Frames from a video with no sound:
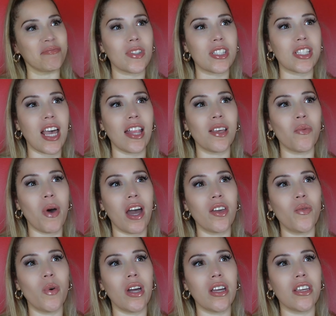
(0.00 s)
Sally, why are
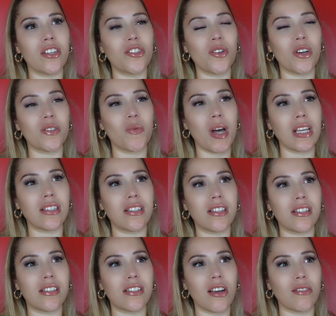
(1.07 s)
you wearing your George
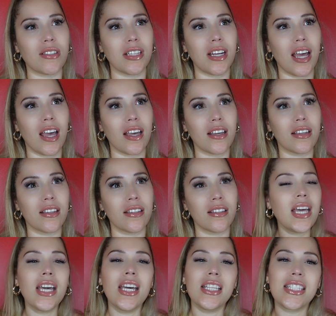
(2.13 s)
Washington shirt today?
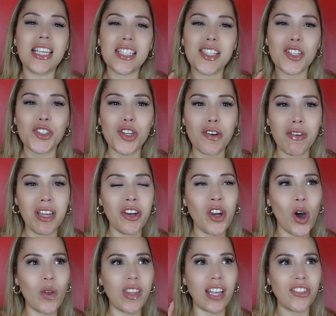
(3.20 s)
Does the jury
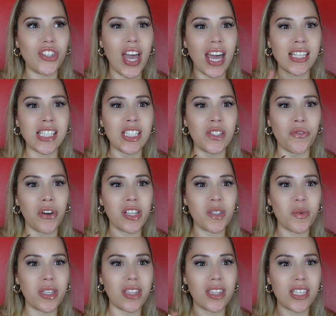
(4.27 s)
know that Jax is friends
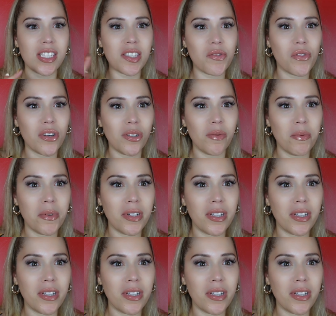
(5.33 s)
with this group?